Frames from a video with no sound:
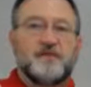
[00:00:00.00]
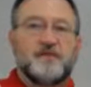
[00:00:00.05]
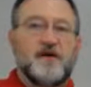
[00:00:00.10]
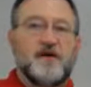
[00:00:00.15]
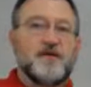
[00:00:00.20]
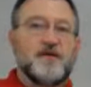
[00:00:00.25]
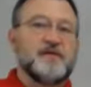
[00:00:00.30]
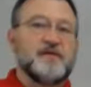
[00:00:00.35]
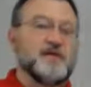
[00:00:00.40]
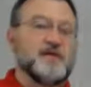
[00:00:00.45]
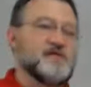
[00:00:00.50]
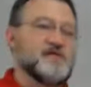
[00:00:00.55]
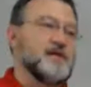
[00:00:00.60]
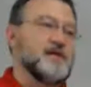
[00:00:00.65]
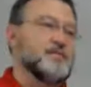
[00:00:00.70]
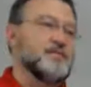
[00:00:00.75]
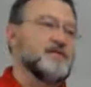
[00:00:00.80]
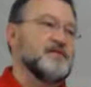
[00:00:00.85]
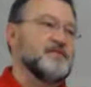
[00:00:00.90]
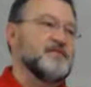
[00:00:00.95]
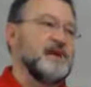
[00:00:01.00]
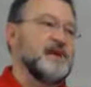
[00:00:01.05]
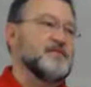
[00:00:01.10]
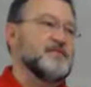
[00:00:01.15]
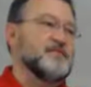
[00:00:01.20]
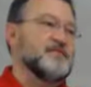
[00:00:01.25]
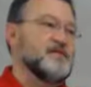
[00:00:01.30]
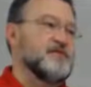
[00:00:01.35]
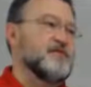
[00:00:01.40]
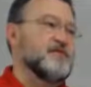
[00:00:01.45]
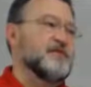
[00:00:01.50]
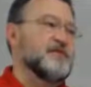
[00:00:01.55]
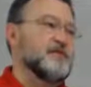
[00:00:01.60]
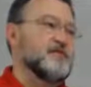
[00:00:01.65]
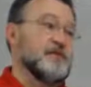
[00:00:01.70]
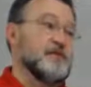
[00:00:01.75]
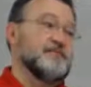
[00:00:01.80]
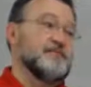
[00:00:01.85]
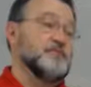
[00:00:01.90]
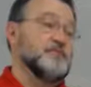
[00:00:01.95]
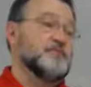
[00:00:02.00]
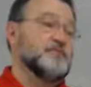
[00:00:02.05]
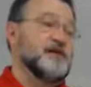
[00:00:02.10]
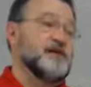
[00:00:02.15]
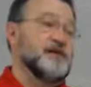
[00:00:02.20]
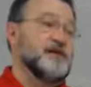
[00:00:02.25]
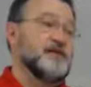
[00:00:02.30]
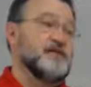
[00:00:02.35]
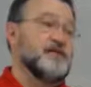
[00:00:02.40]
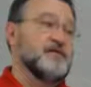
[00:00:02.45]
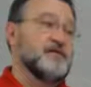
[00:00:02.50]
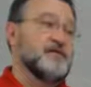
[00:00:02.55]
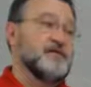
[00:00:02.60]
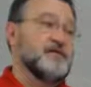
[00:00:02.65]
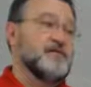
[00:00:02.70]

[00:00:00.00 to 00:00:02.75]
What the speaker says: common example of an amphoteric or amphiprotic